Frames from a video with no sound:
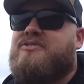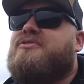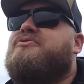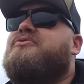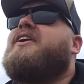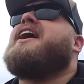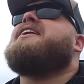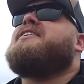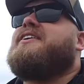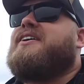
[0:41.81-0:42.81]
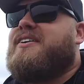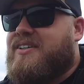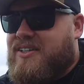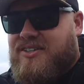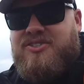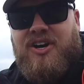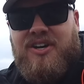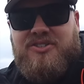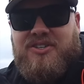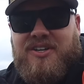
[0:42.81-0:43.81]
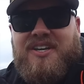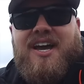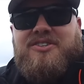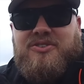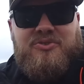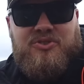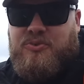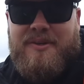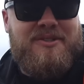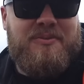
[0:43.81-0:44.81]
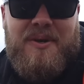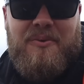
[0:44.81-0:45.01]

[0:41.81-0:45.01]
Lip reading: to finally touch and catch those sweet, sweet